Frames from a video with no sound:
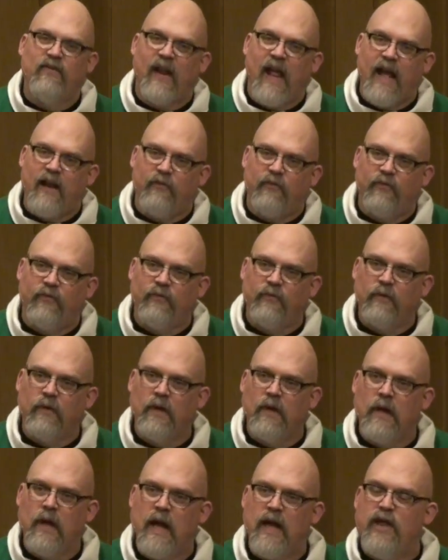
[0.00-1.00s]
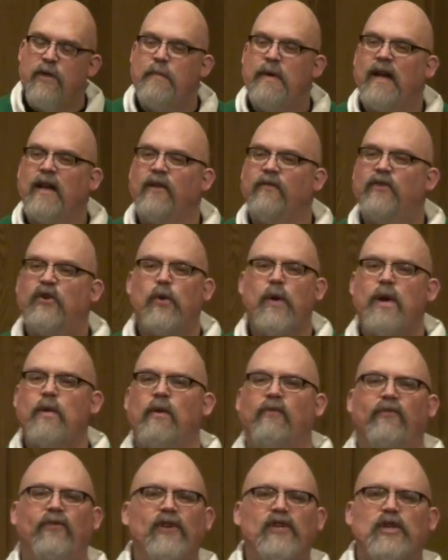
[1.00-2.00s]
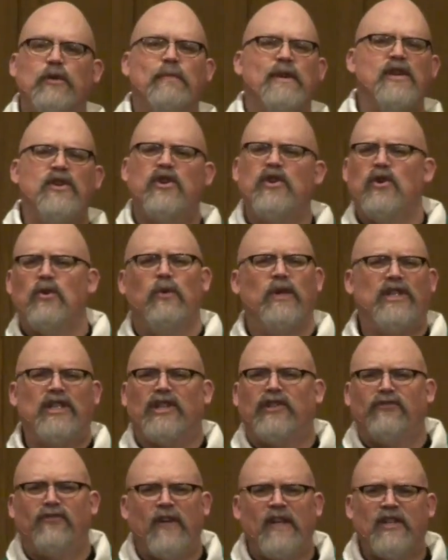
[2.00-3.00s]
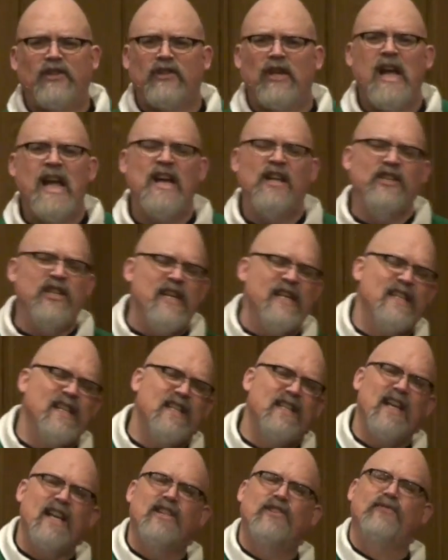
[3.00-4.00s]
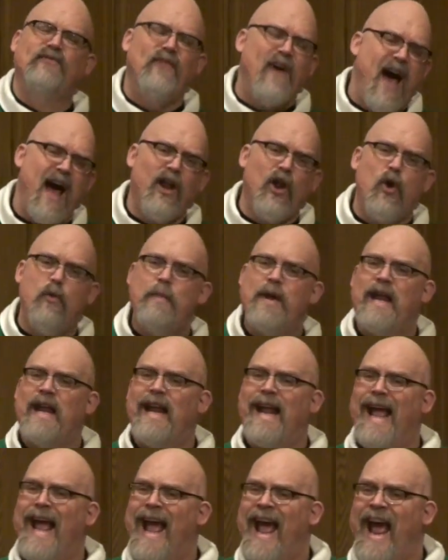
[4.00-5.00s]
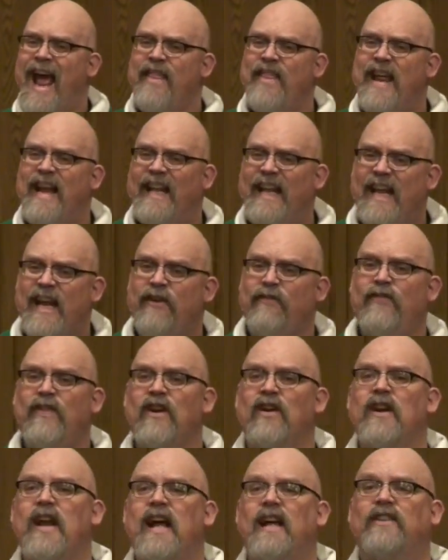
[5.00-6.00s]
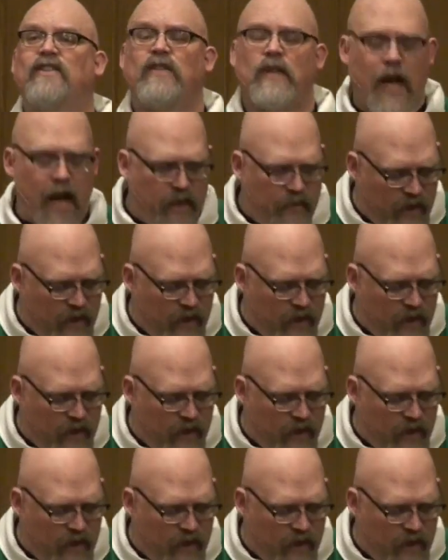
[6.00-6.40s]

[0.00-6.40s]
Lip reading: of life, in the middle of doing what fishermen do, which is fish, Jesus says, "Follow me." And they leave their nets